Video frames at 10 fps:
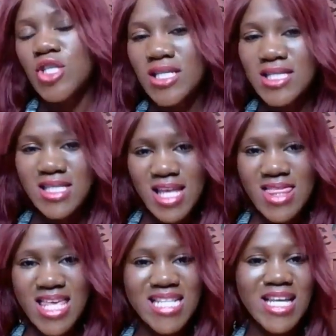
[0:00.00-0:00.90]
she can see
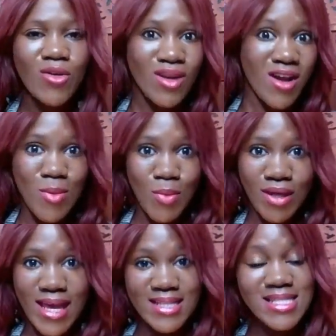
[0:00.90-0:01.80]
things that ordinary people
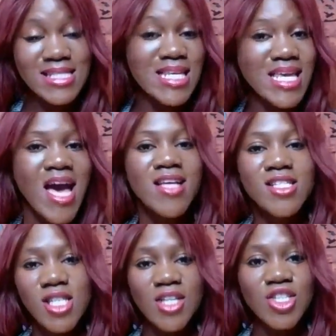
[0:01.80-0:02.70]
can't see,
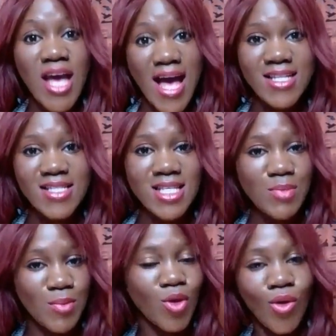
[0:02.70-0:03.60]
such as these
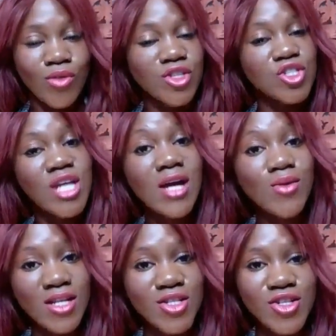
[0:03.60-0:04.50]
people called the
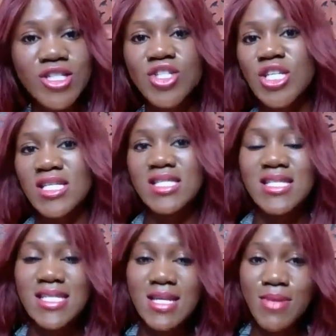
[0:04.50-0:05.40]
Shadow Hunters, and she can
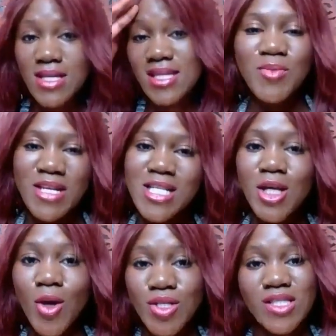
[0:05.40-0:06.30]
see demons. She basically
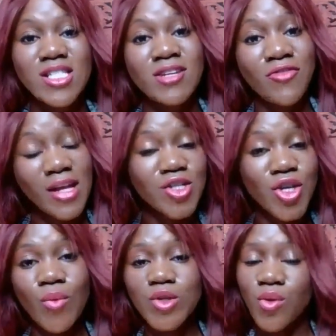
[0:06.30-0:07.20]
goes on this
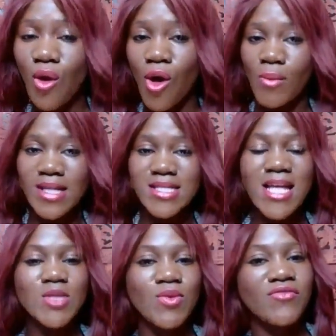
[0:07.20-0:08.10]
adventure, which will all make
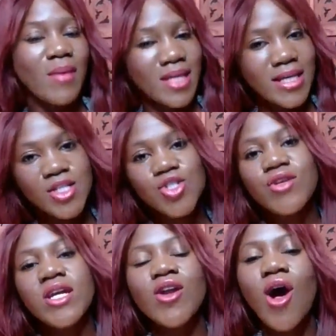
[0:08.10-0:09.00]
sense with family
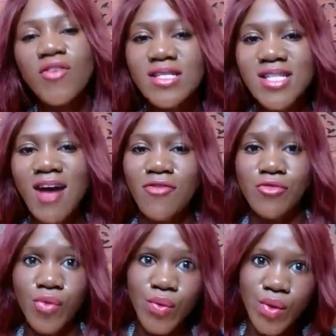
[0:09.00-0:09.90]
history and all this stuff,
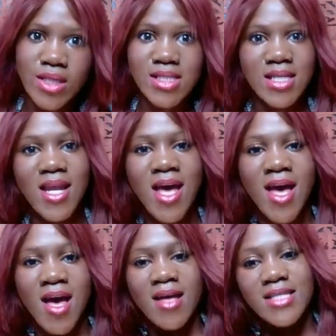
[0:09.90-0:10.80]
and ruins, and
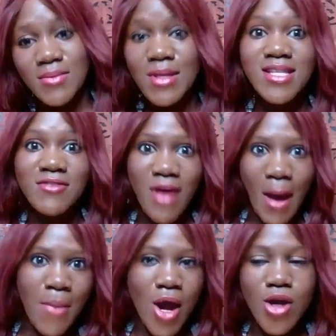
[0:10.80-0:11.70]
demons, and
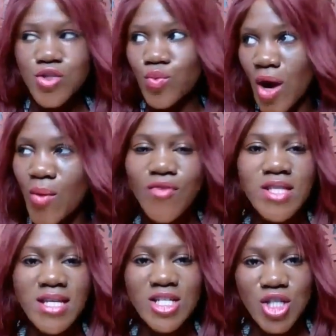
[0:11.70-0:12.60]
vampires, and
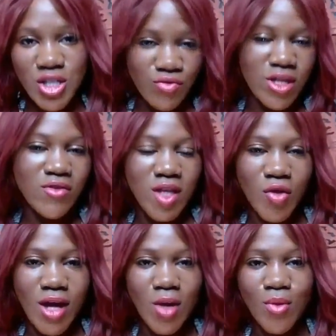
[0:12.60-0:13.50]
werewolves, and it's just really
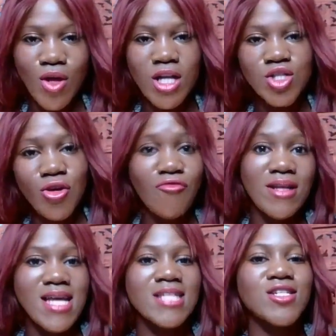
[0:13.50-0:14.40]
incredible. It's so
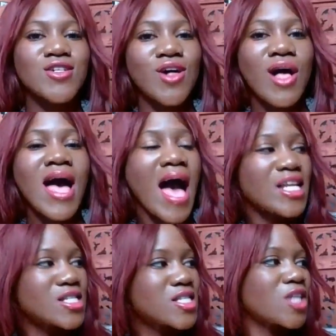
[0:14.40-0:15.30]
fantastical,
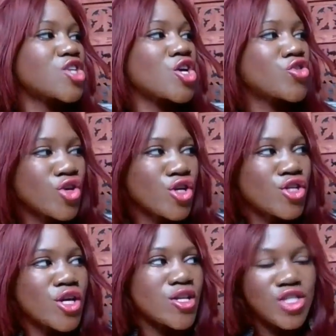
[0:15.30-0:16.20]
and it's such a
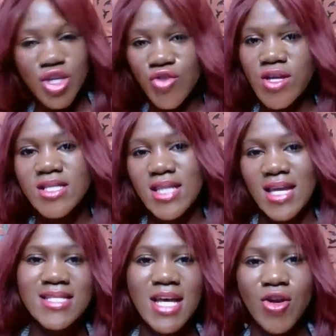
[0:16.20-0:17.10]
good series, and
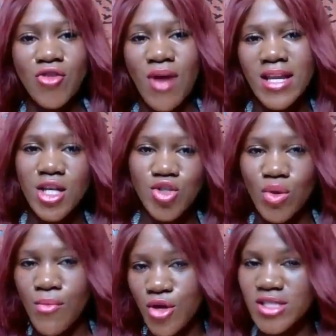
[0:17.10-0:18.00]
like I said, her writing is
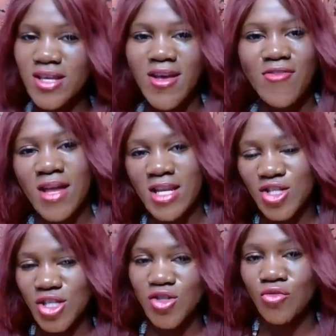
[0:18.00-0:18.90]
so immersive, and
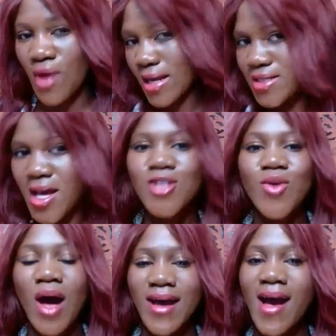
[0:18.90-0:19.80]
it's just great.
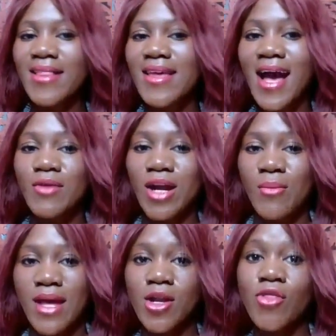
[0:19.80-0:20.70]
So I highly
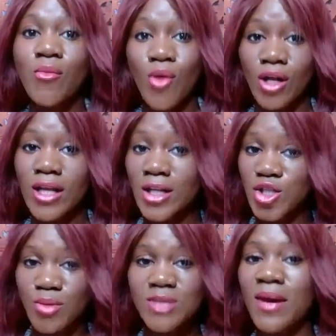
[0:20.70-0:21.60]
recommend The Mortal
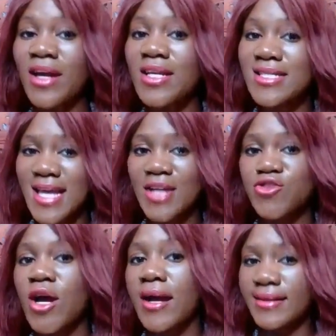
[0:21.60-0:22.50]
Instruments by
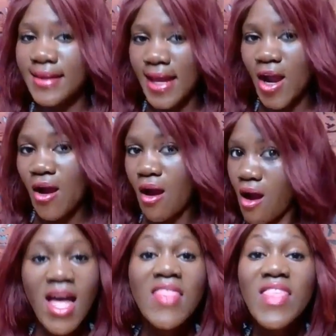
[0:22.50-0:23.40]
Cassandra Clare.
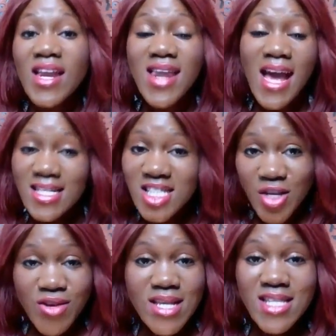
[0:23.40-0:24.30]
The next
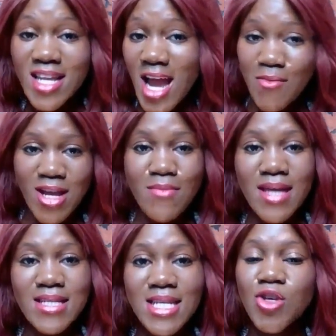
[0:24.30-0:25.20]
series that I am
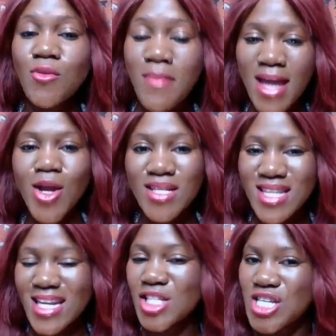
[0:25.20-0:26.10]
recommending, you may notice
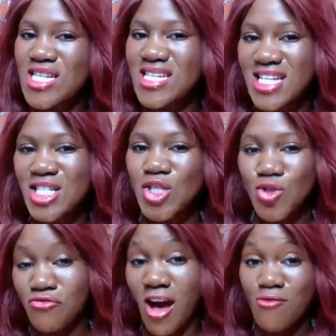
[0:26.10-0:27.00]
that I cheated and didn't
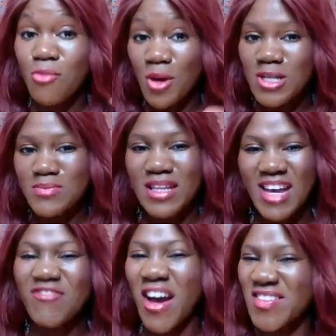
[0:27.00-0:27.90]
do 5 books, but
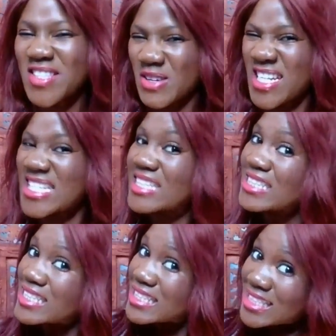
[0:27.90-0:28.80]
like 5 series.
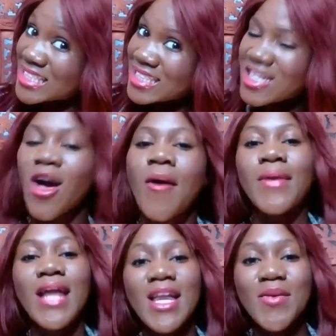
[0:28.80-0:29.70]

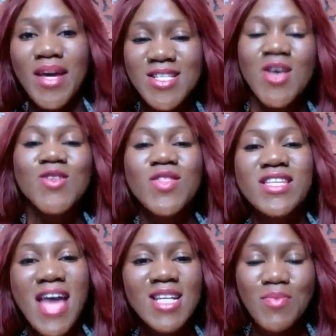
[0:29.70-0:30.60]
But anyways, so the
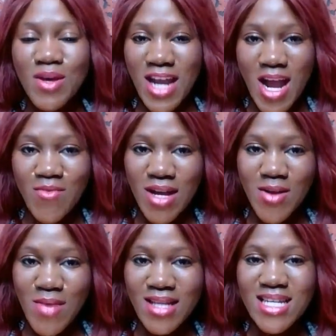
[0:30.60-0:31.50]
next book that I am
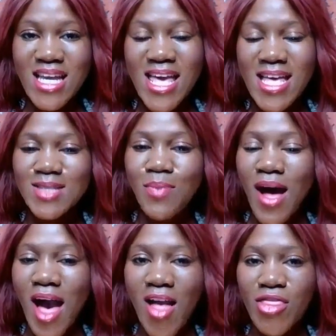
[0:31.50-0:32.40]
recommending is
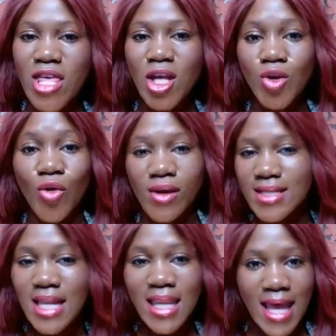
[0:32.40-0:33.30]
by the
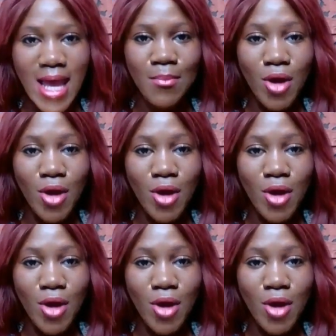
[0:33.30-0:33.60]
glorious Leigh